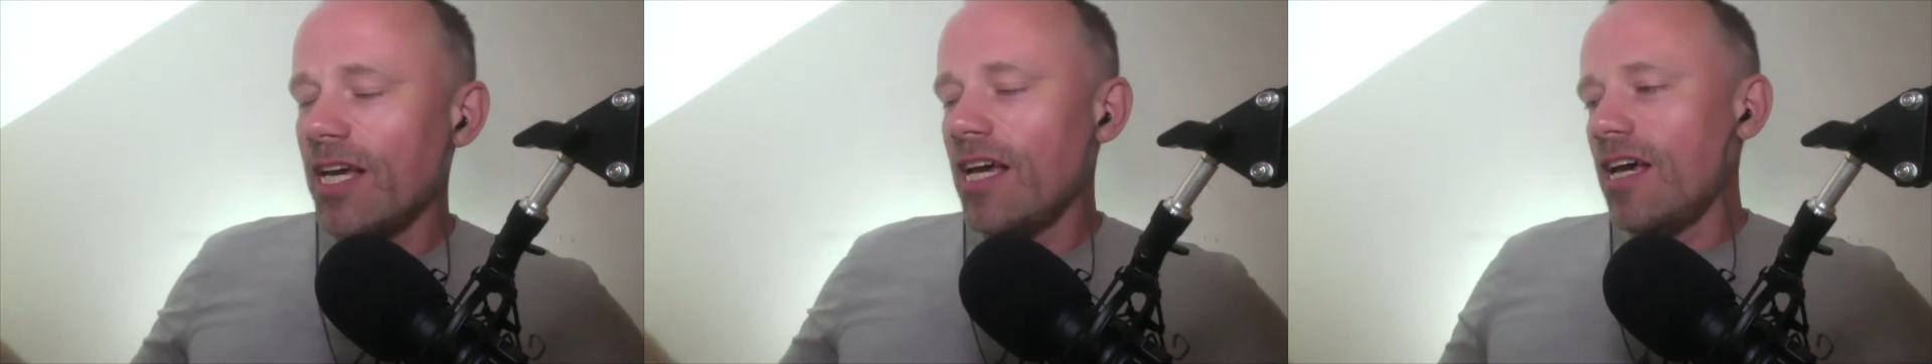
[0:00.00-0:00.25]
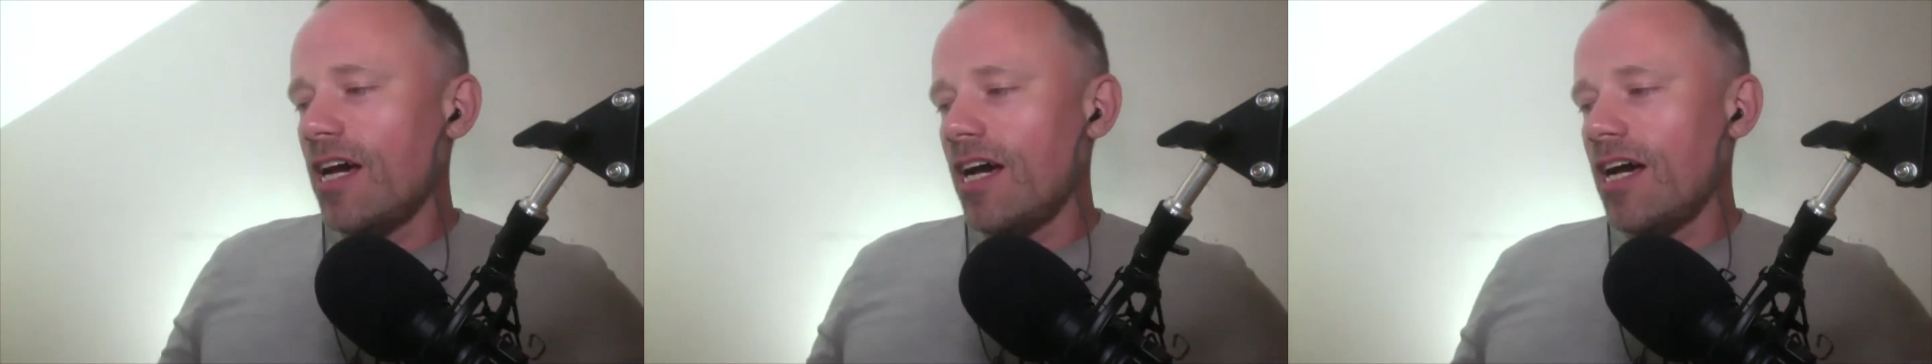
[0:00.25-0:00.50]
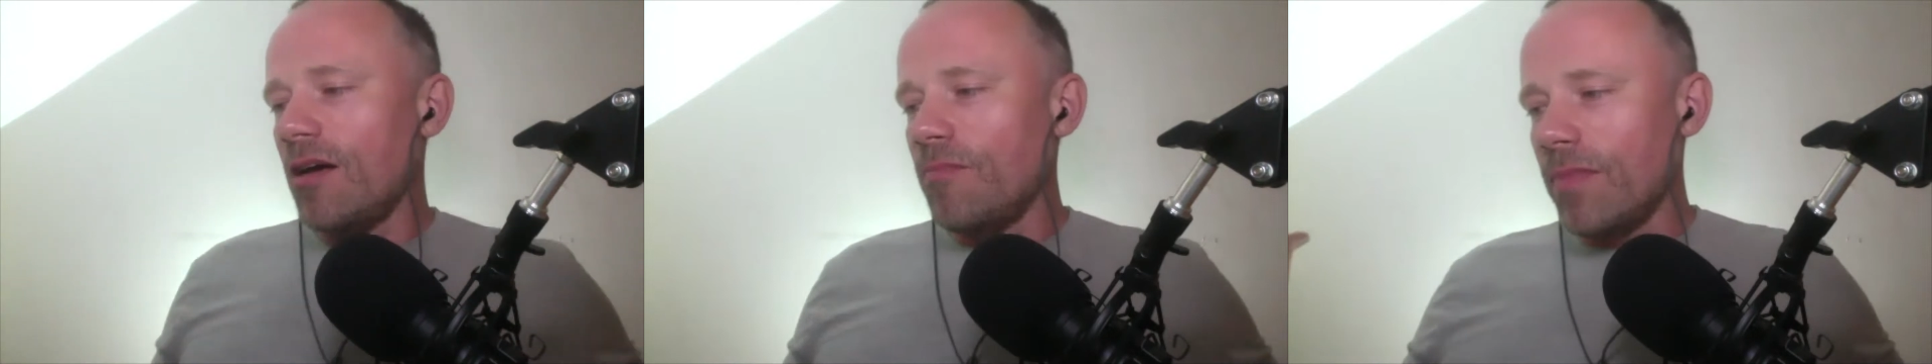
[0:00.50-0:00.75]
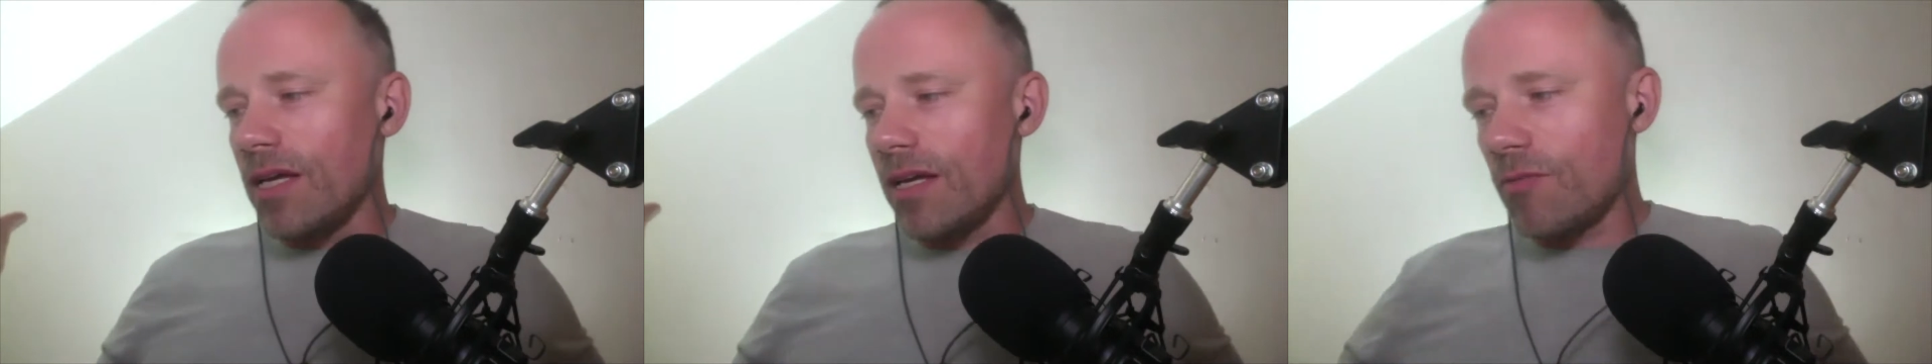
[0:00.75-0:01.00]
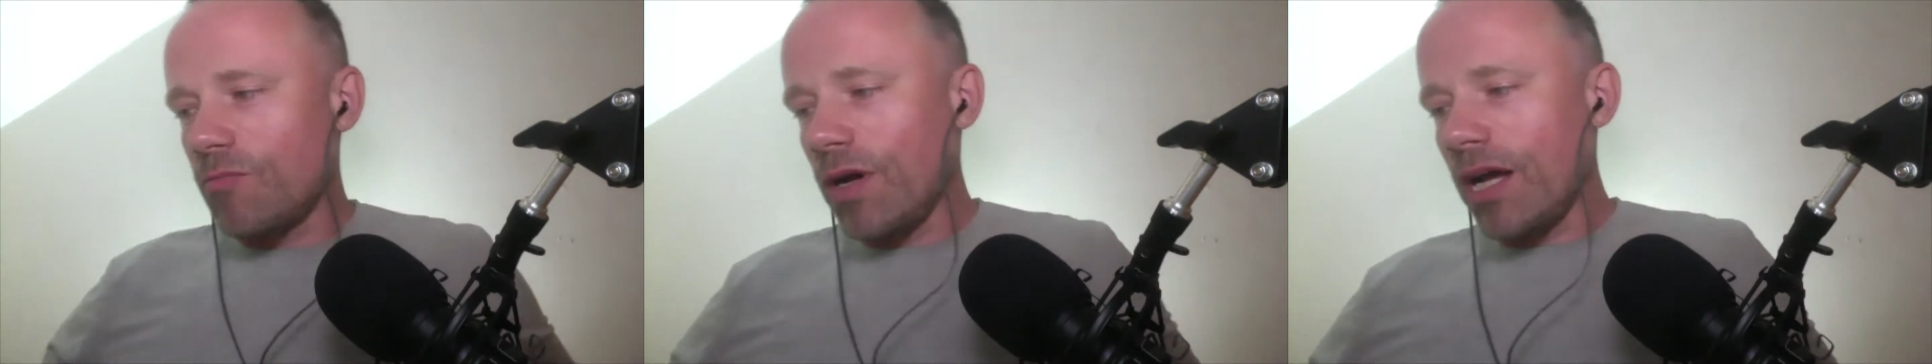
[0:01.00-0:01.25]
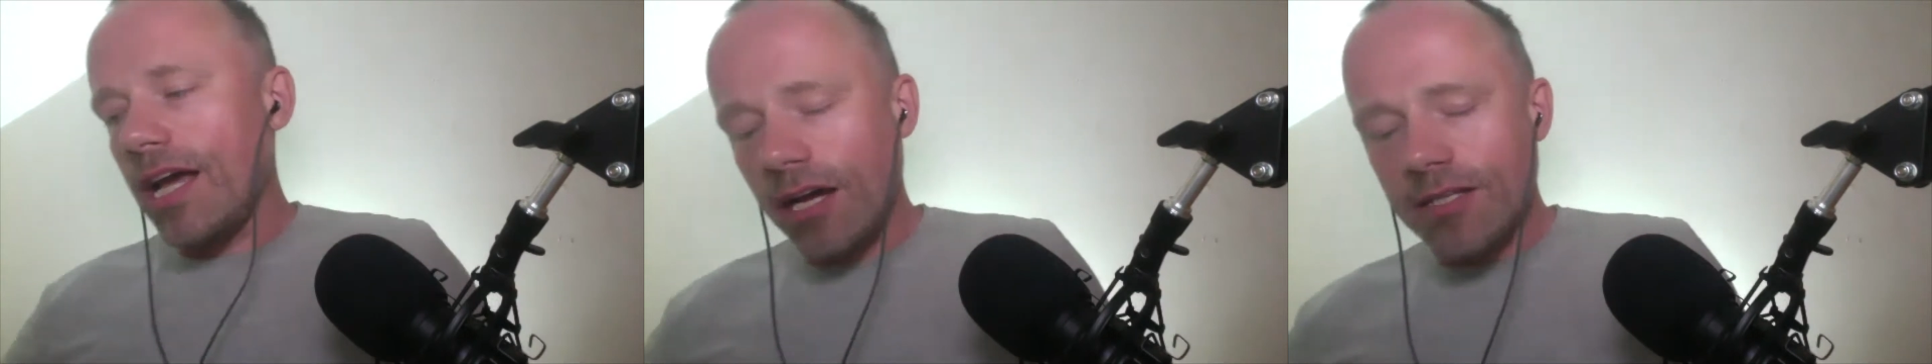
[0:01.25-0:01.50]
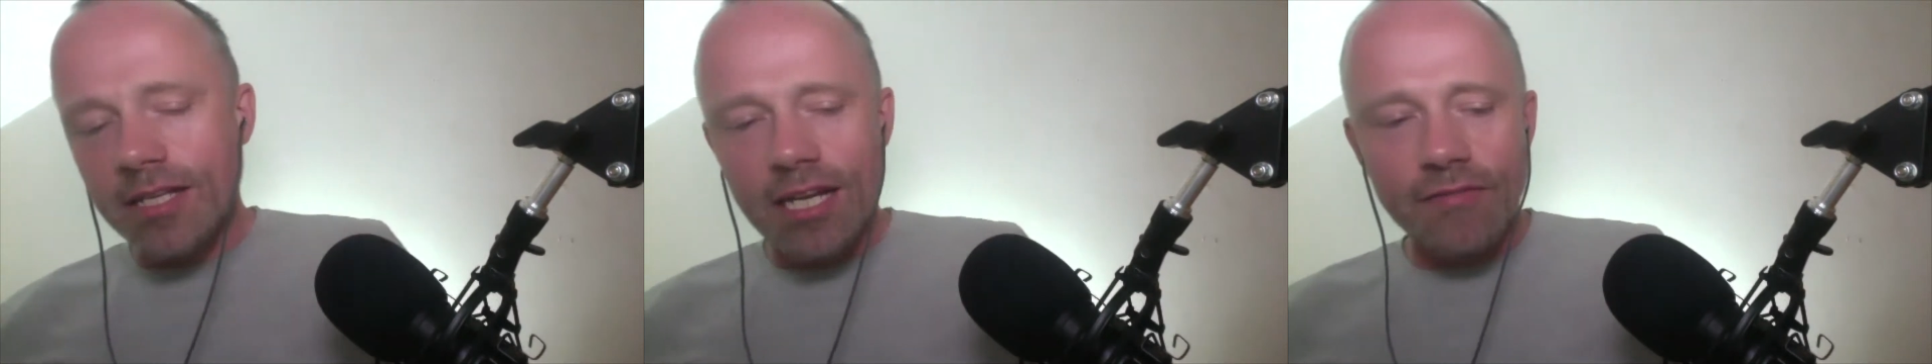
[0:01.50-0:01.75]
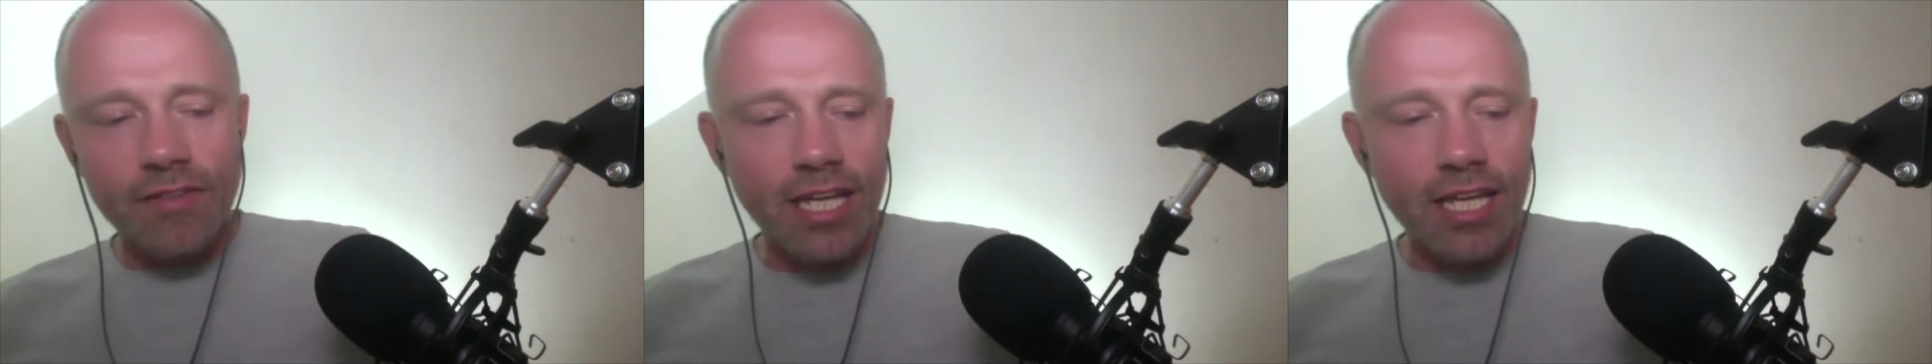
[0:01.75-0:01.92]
I used to live